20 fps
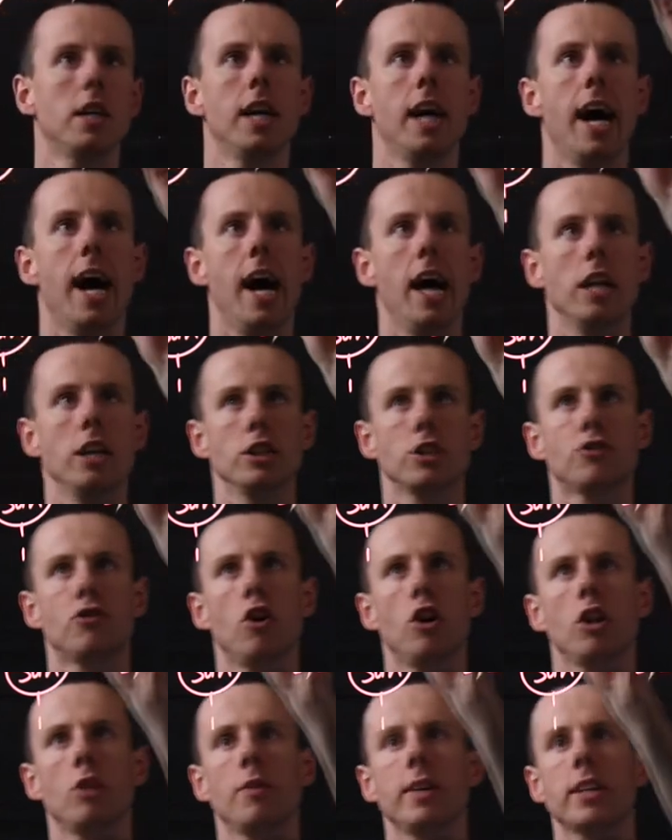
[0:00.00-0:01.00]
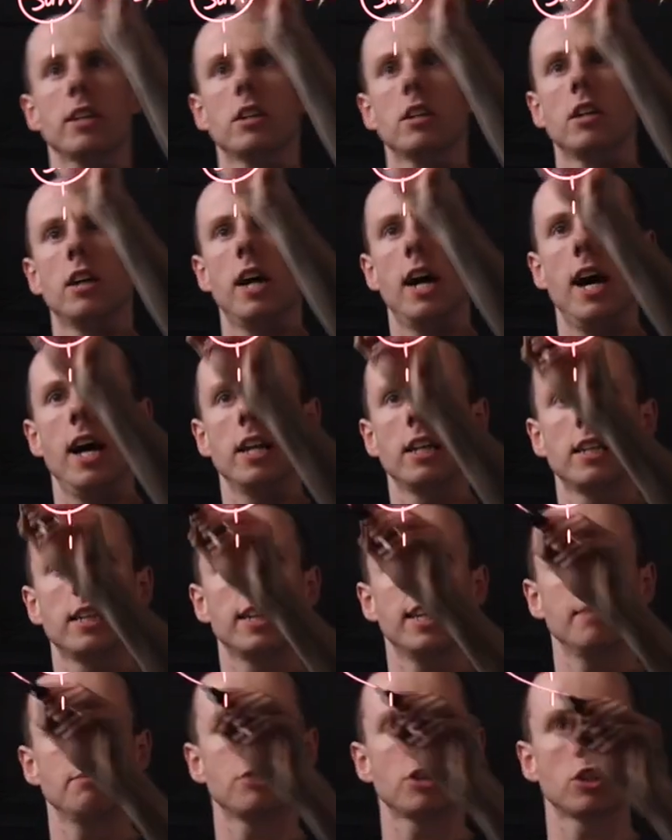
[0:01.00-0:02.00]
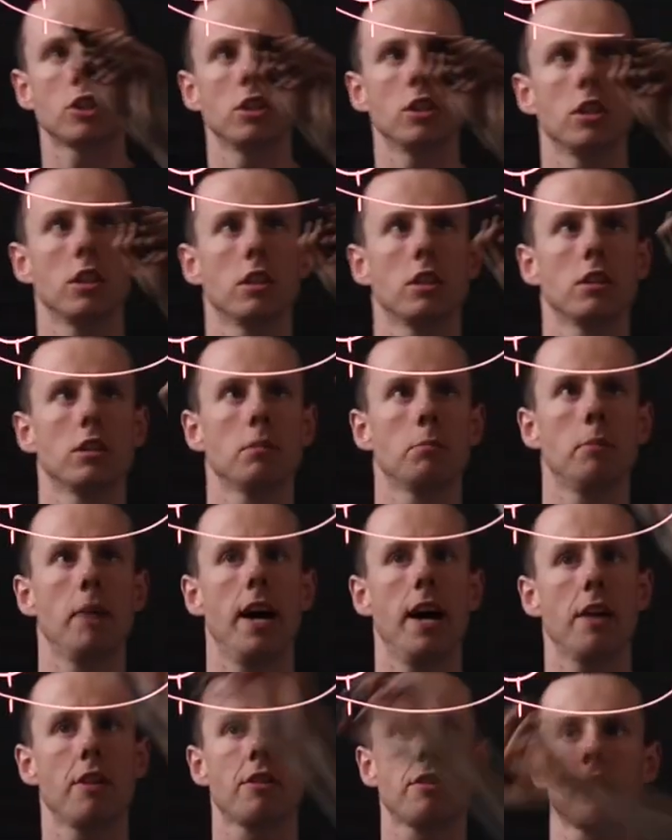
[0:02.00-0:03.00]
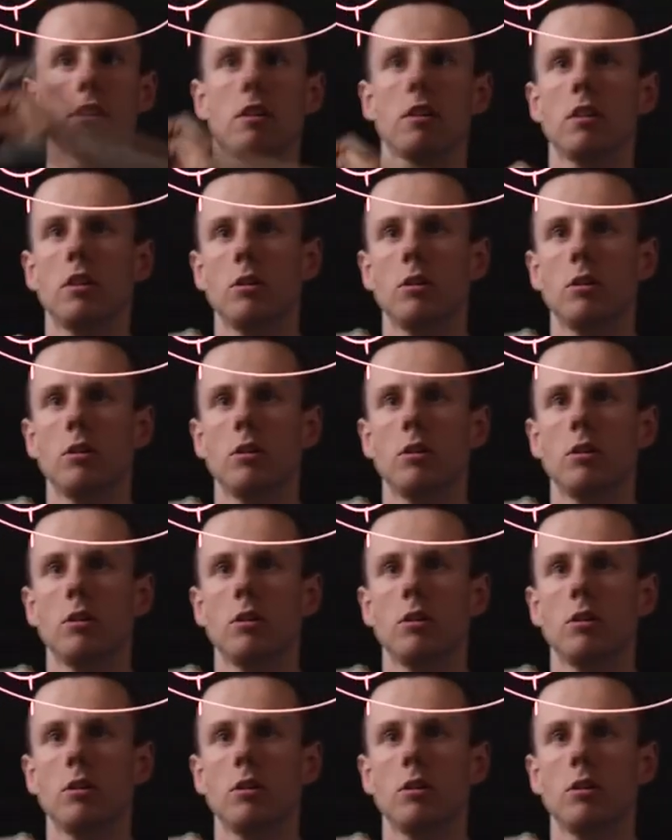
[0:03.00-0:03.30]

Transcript: And it's following an elliptical path.